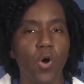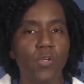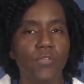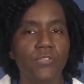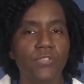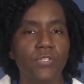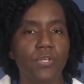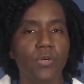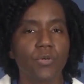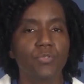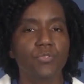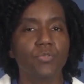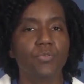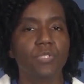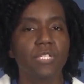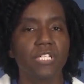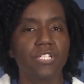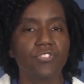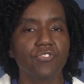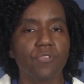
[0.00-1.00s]
Also,
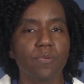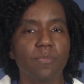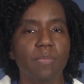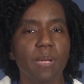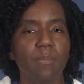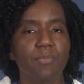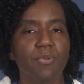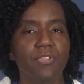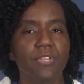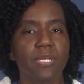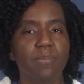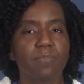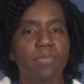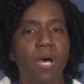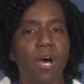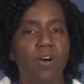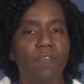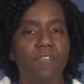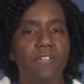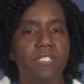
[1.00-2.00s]
you need to remember that
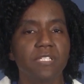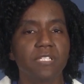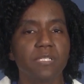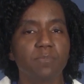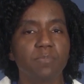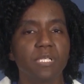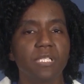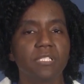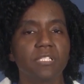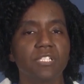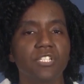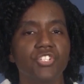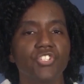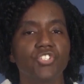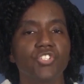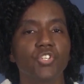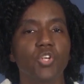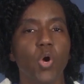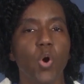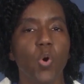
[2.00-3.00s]
pelvic stability
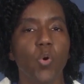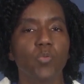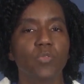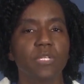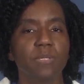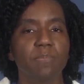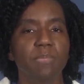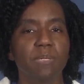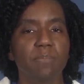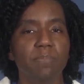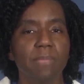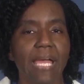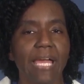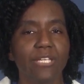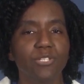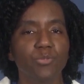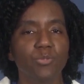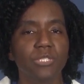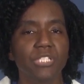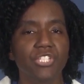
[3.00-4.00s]
should only be
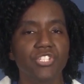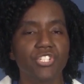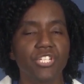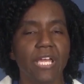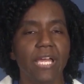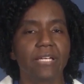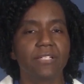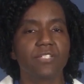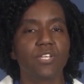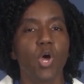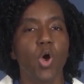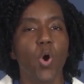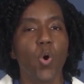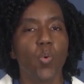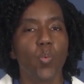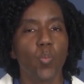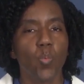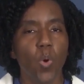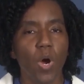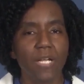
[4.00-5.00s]
manually checked
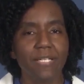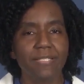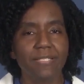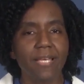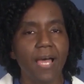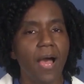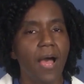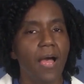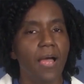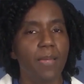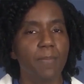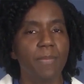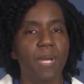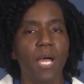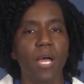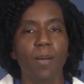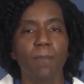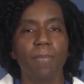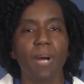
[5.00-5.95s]
one time